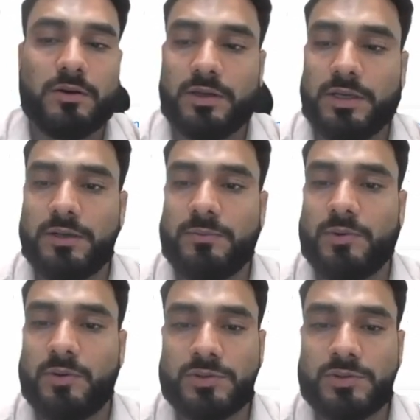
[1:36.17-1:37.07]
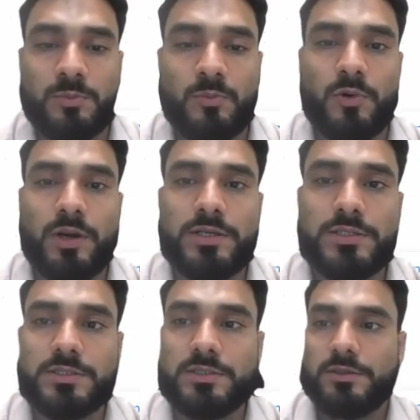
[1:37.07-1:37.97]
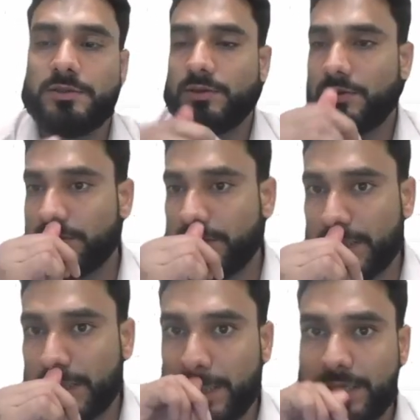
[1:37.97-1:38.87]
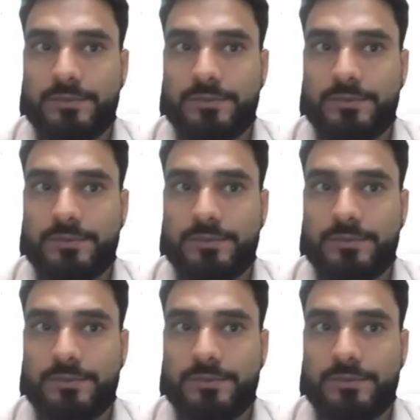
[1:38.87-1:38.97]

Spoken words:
give you some points on the trial.